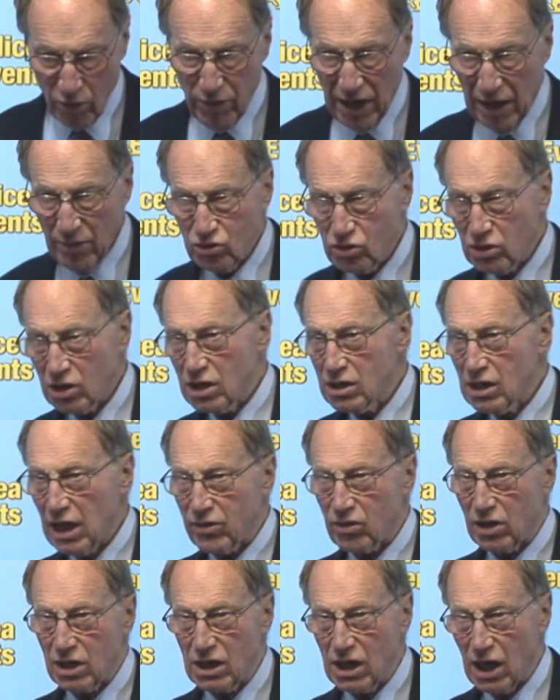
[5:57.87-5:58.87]
Perhaps on
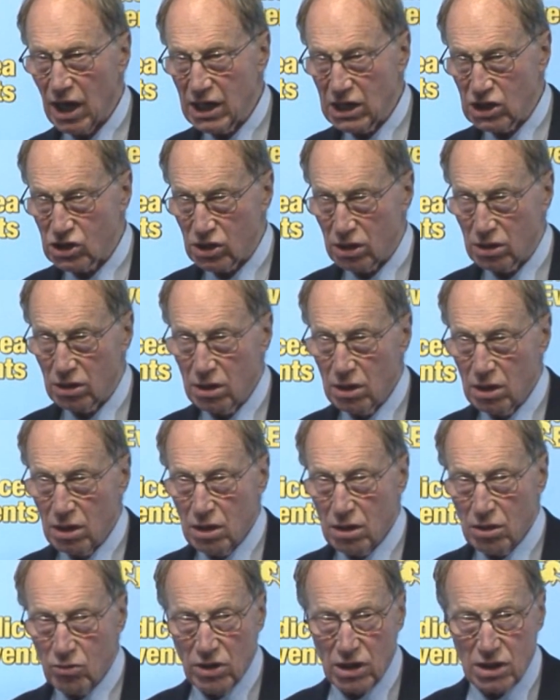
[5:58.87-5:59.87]
another occasion
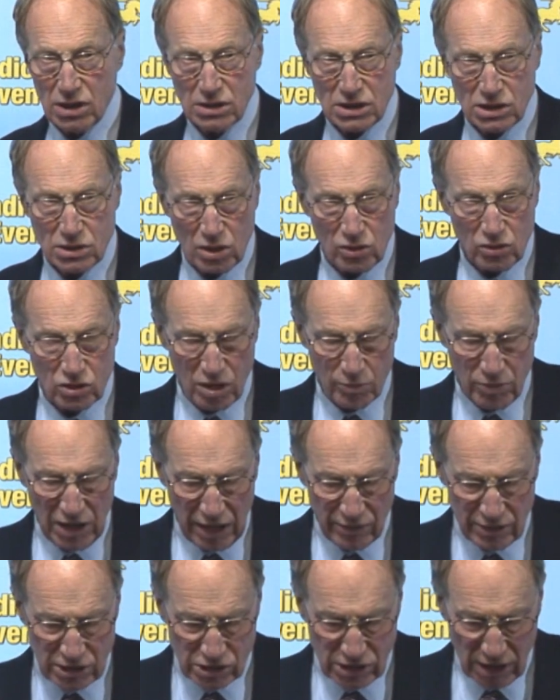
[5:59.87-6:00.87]
we can talk
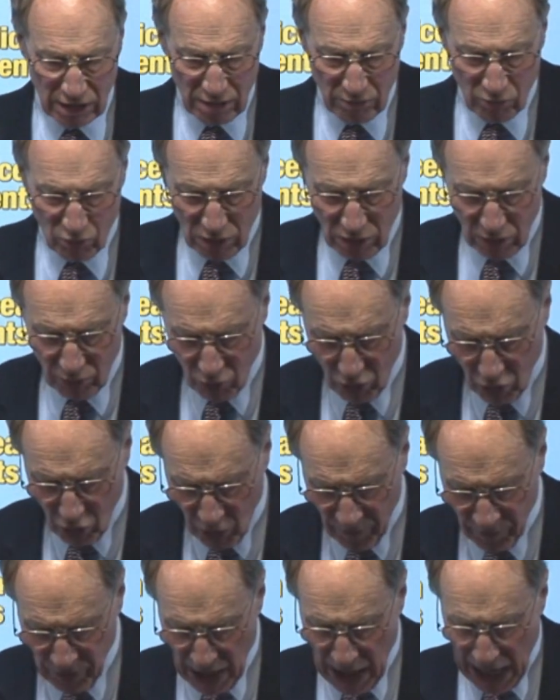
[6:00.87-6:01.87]
about the Second World
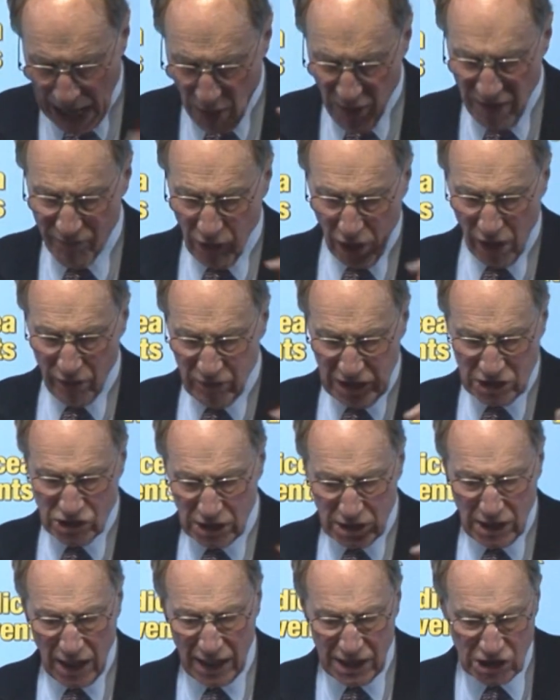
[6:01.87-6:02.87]
War. However, on this
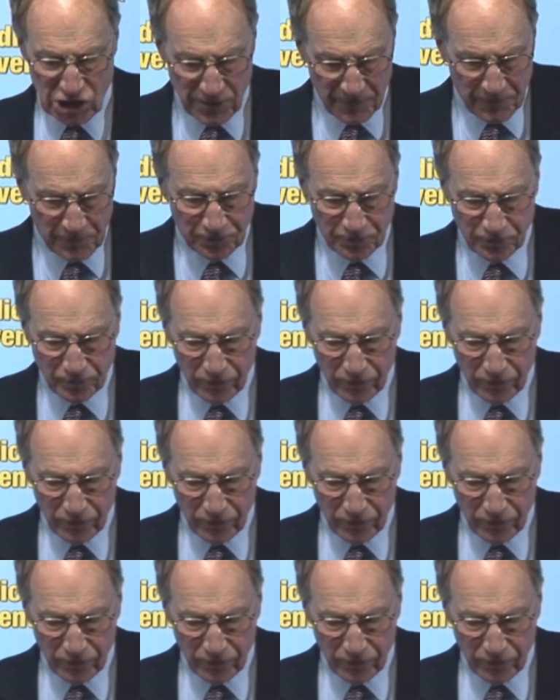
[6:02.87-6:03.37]
occasion,